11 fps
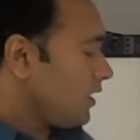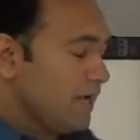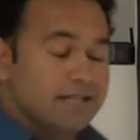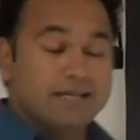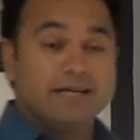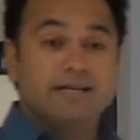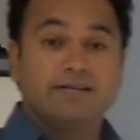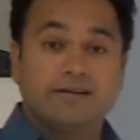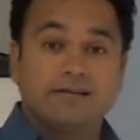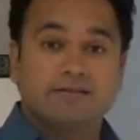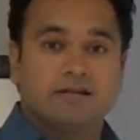and then
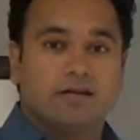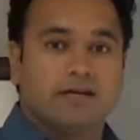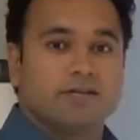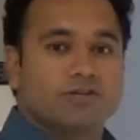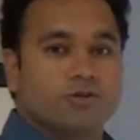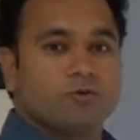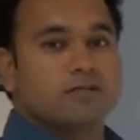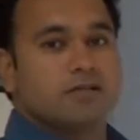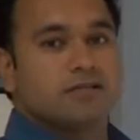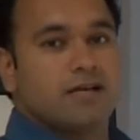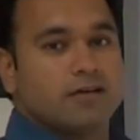it shows
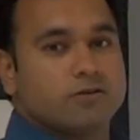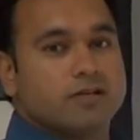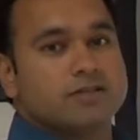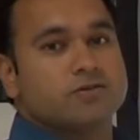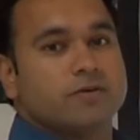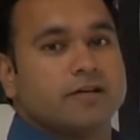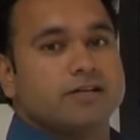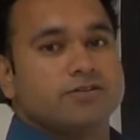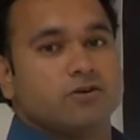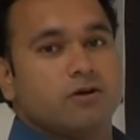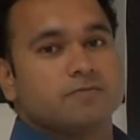us like in the historical
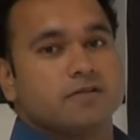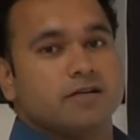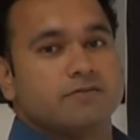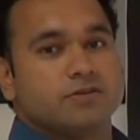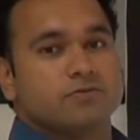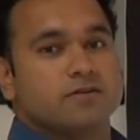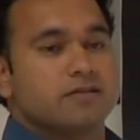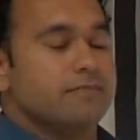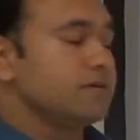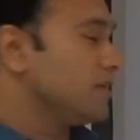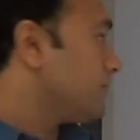jobs, right, which was submitted